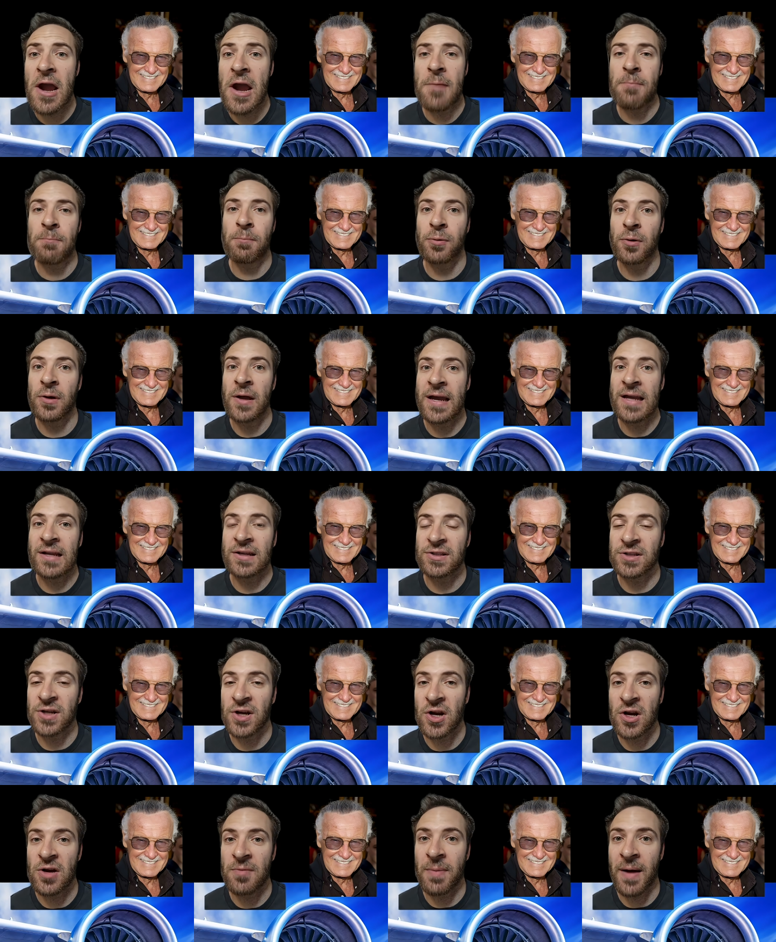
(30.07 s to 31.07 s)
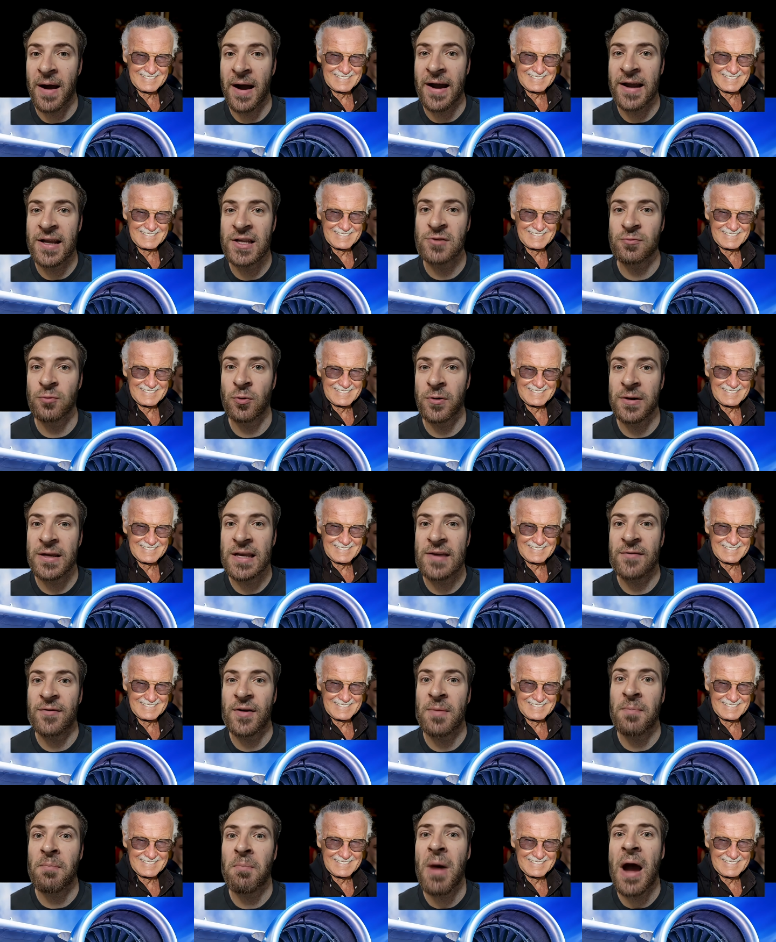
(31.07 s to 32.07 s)
Speaker 1: Airplane turbines were
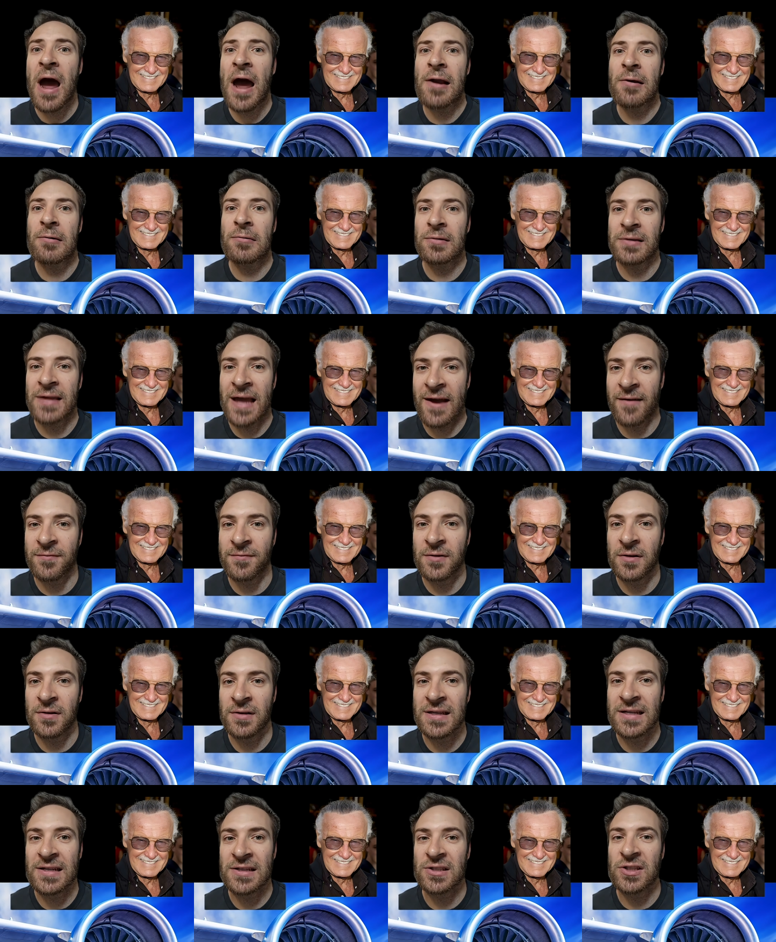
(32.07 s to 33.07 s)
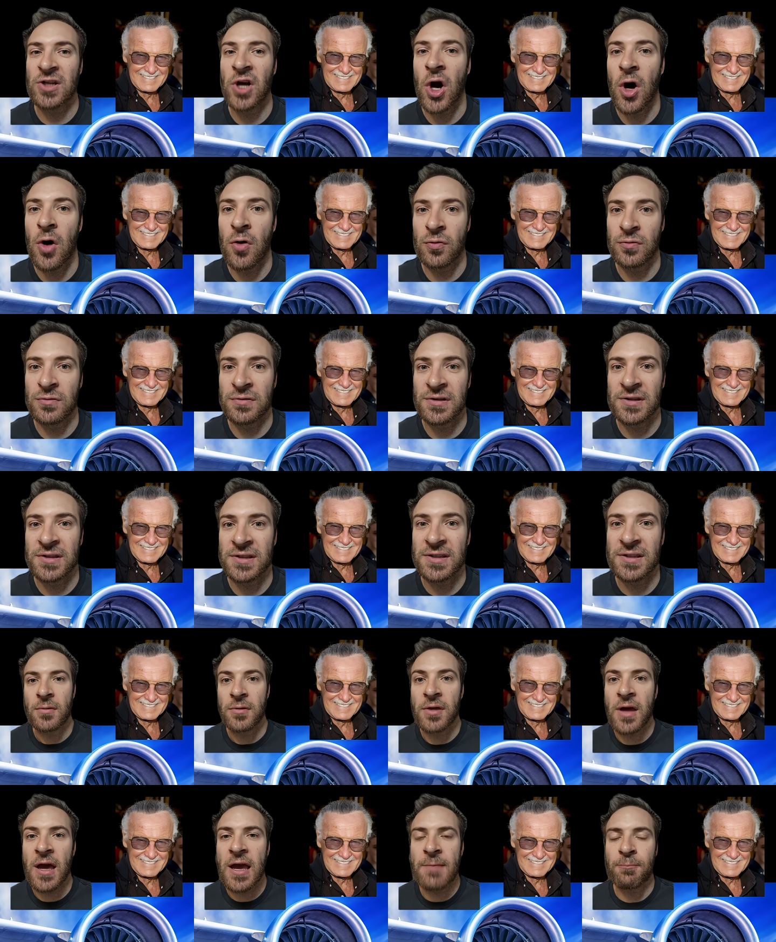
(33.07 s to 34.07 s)
even modeled after these cones.
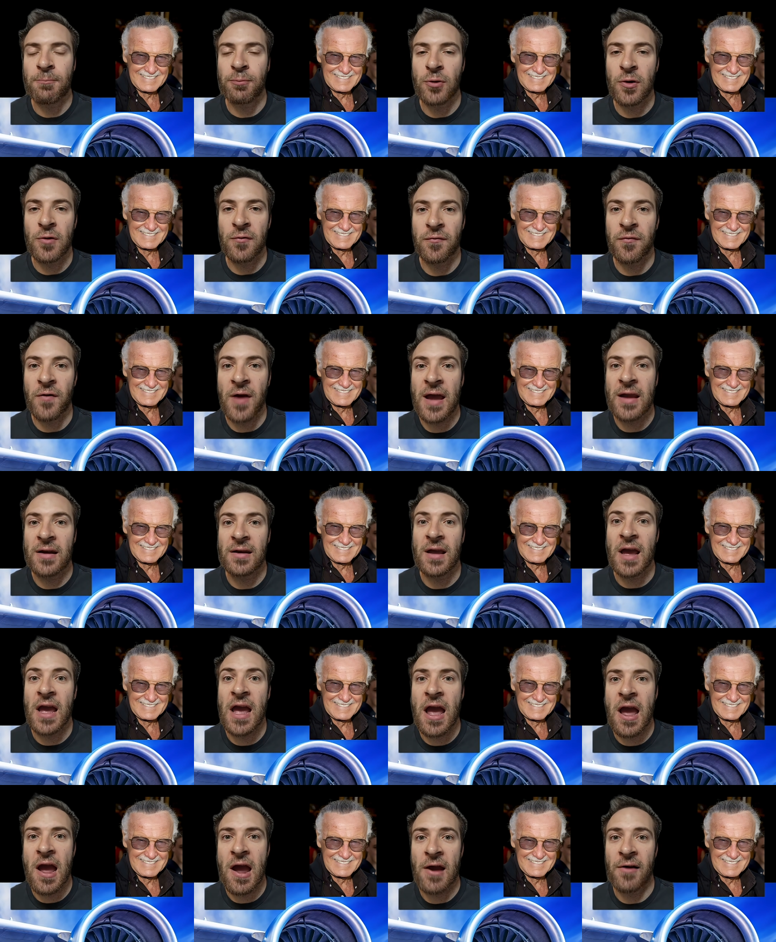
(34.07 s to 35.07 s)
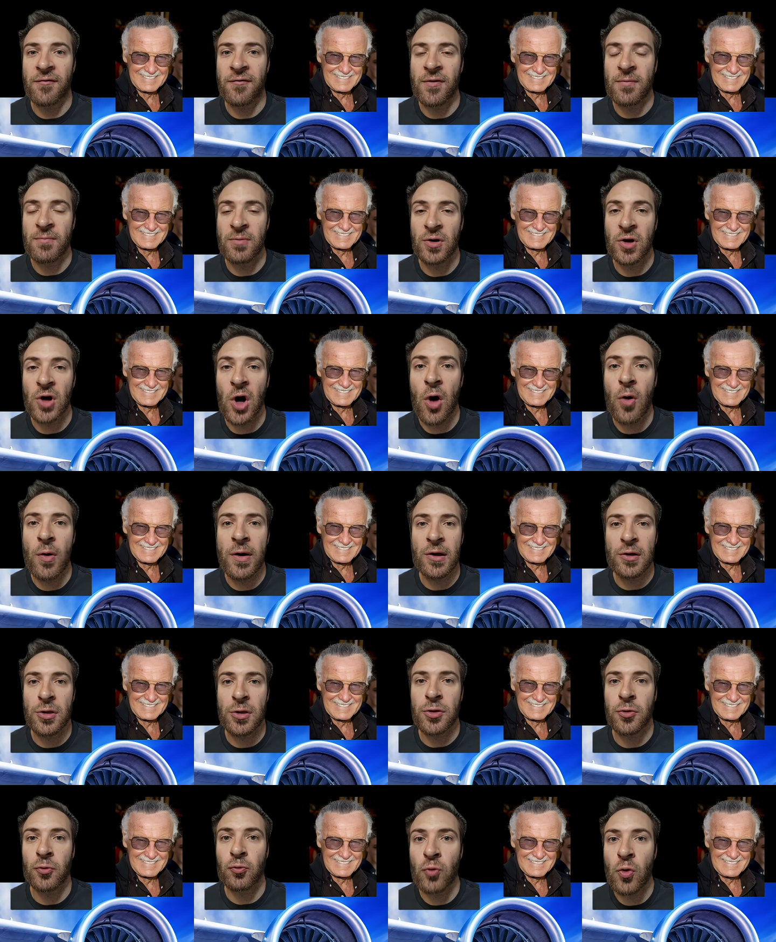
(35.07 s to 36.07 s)
They prevent air from going
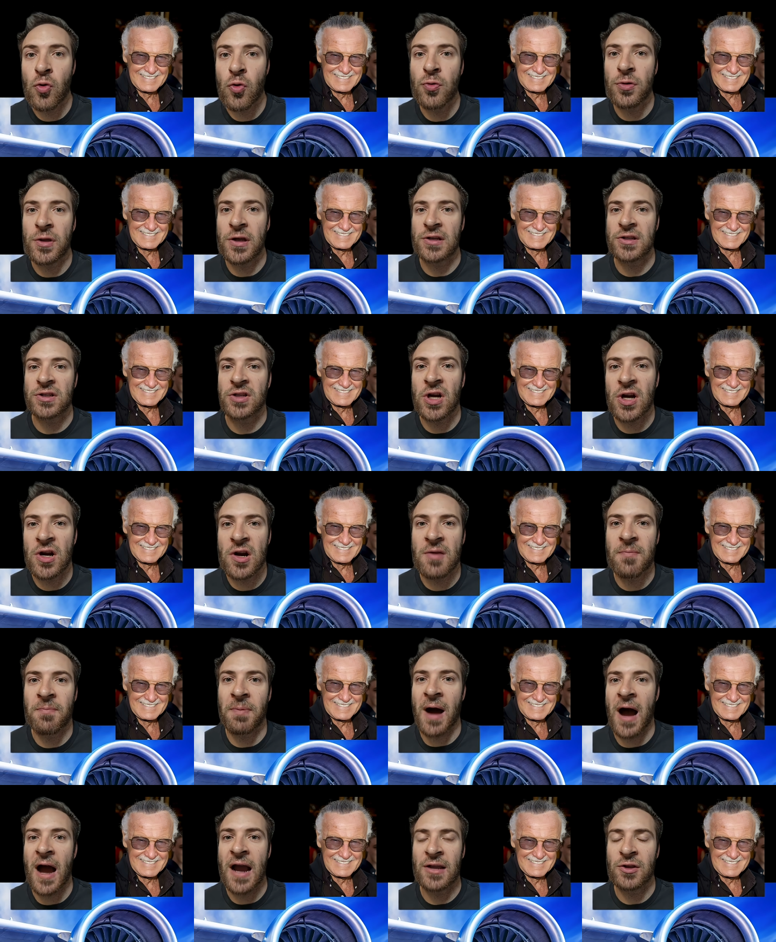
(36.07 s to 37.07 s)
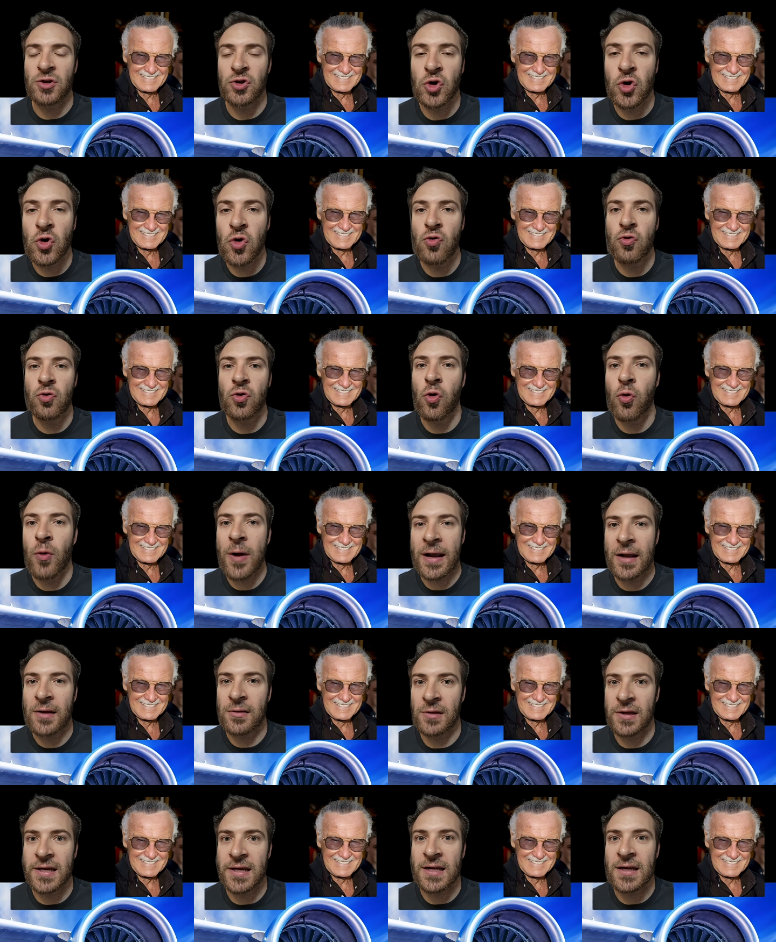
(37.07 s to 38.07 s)
through the turbine too
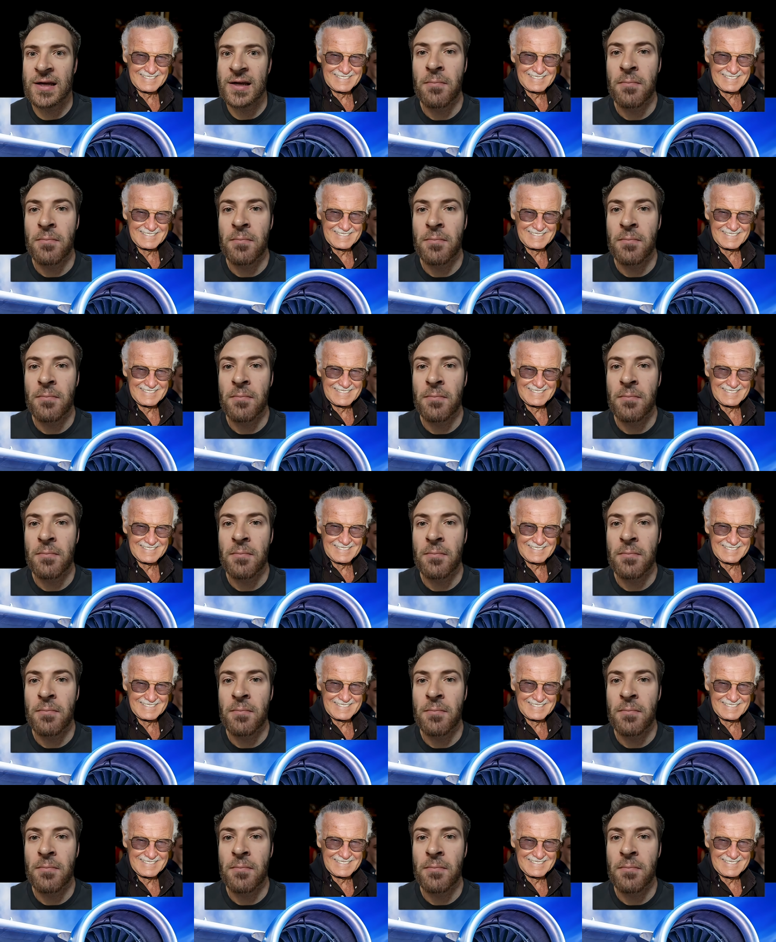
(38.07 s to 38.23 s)
quickly